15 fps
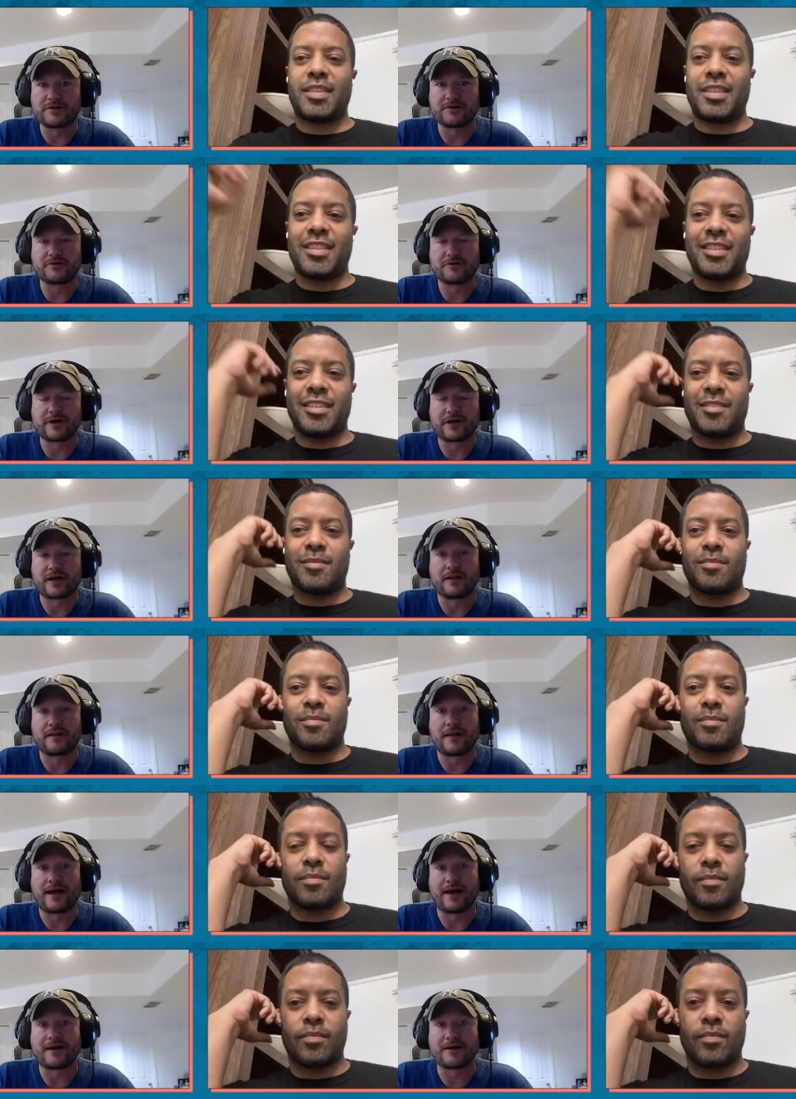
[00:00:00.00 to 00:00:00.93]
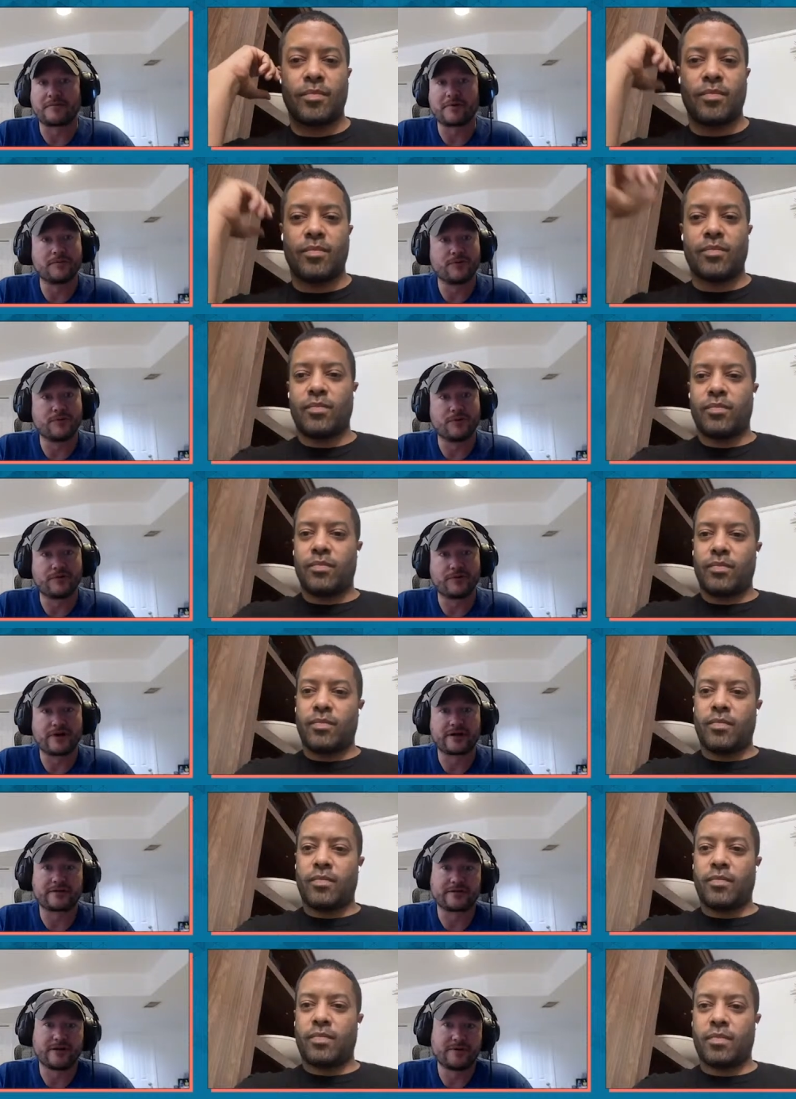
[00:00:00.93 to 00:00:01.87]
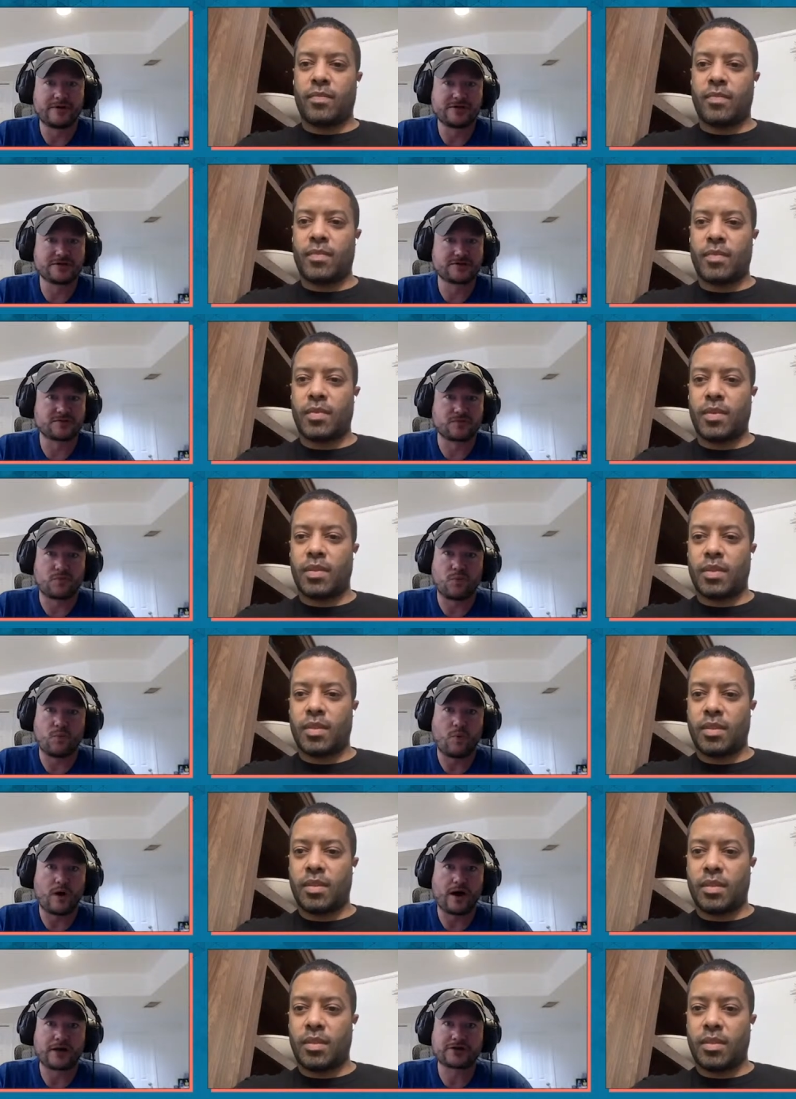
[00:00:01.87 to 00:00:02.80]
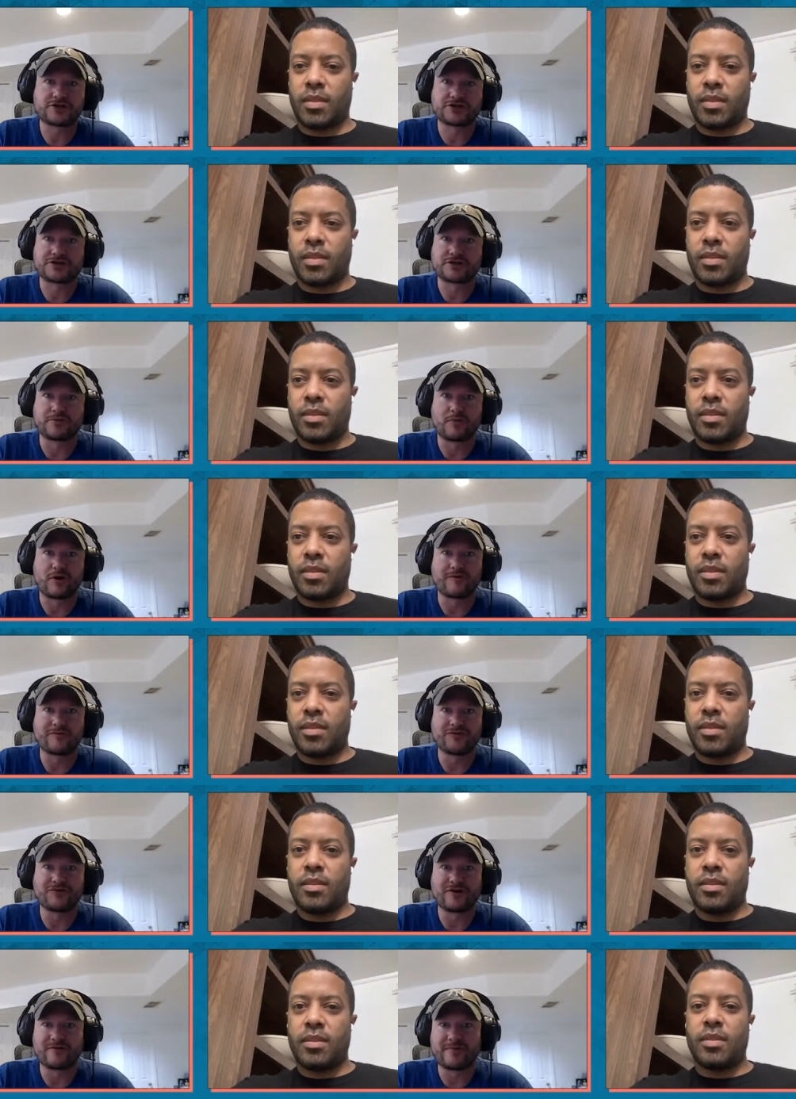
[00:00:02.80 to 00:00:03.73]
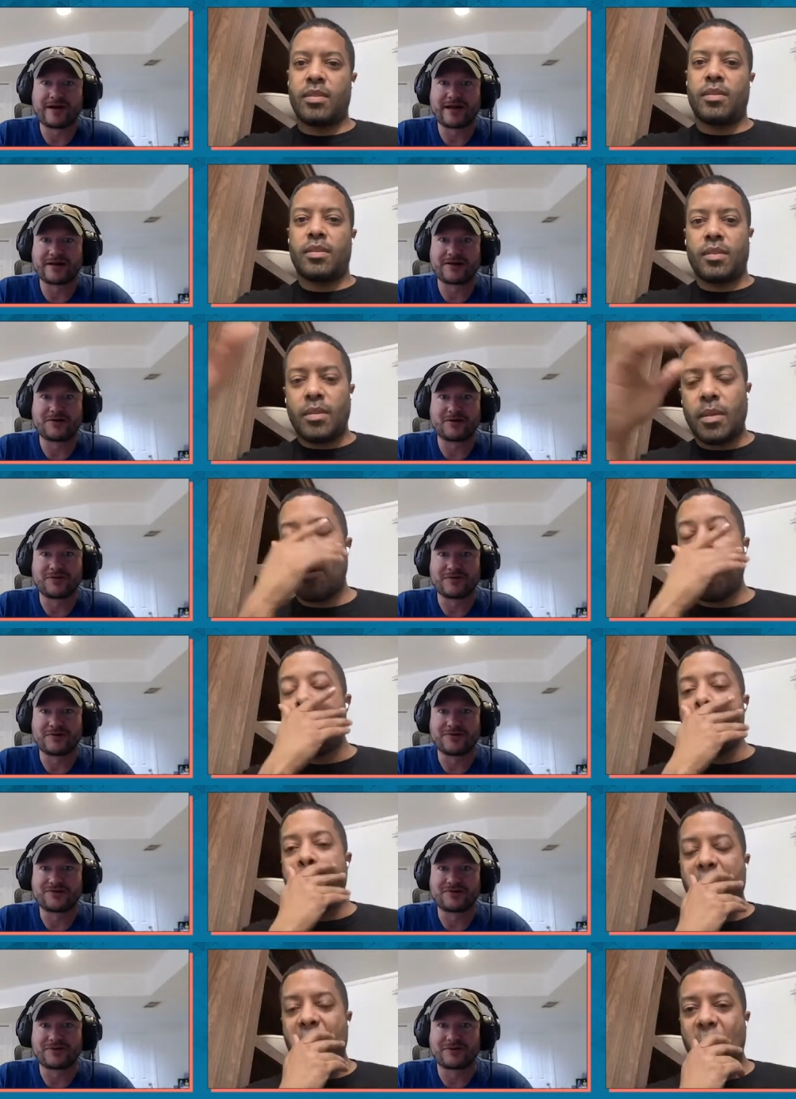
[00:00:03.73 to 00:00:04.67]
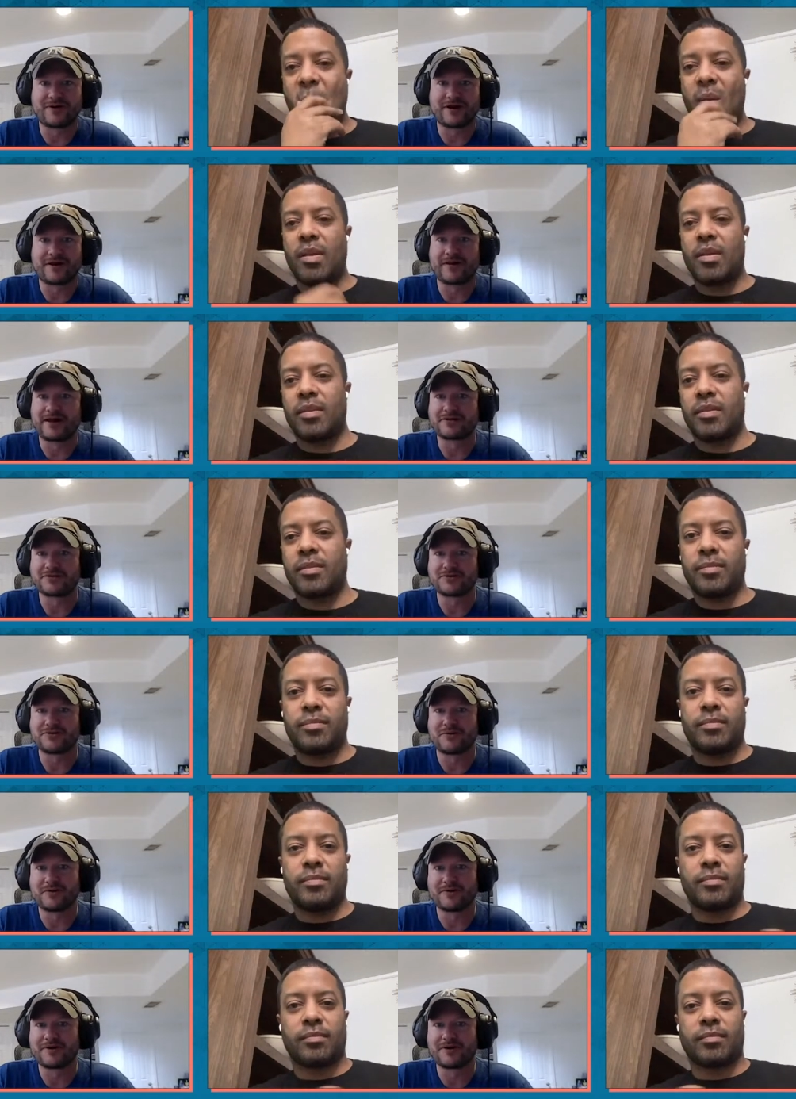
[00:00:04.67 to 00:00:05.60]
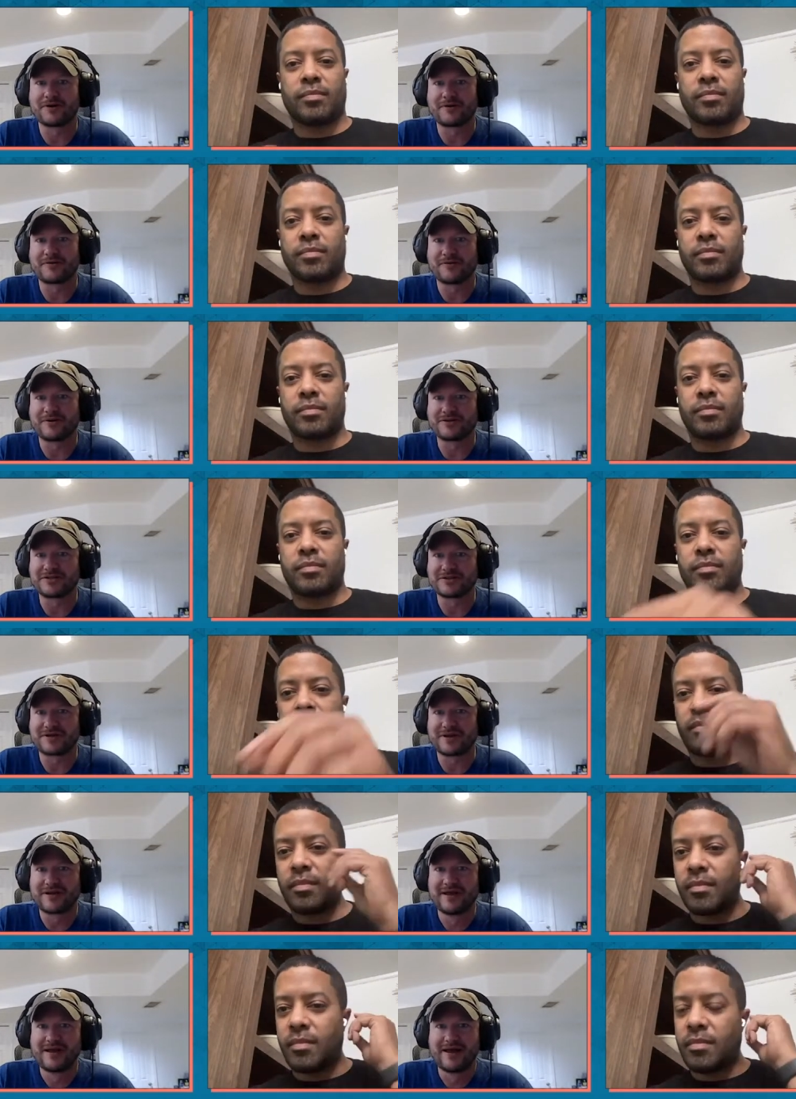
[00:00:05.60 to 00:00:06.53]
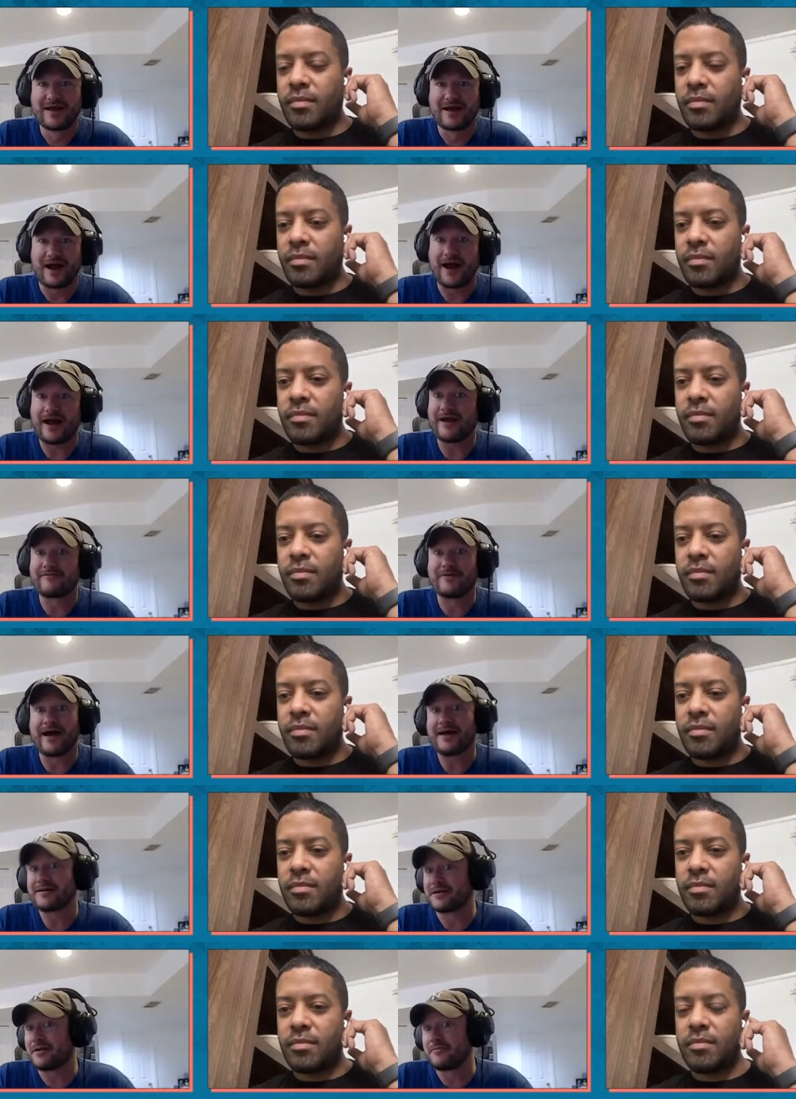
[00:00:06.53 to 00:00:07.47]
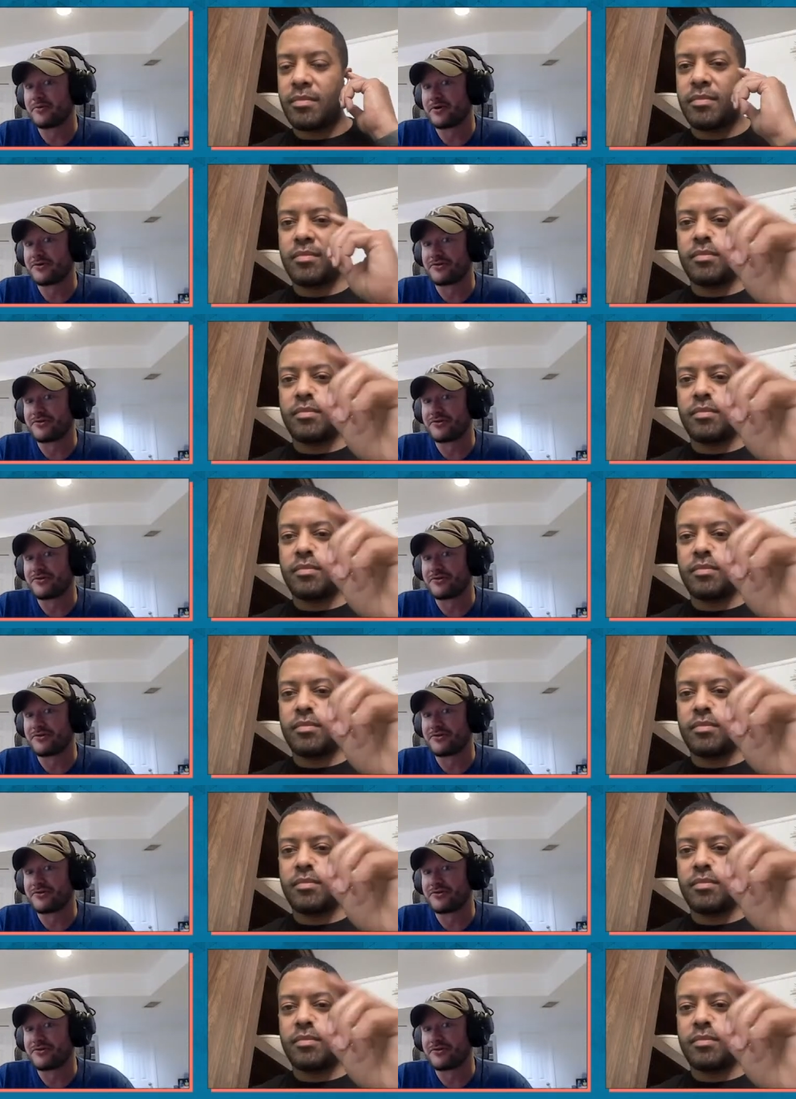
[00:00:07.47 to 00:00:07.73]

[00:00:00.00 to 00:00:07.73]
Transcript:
Speaker 1: do? Like, a lot of people are like, let me just watch the Marvel Cinematic Universe in chronological order, which I have not done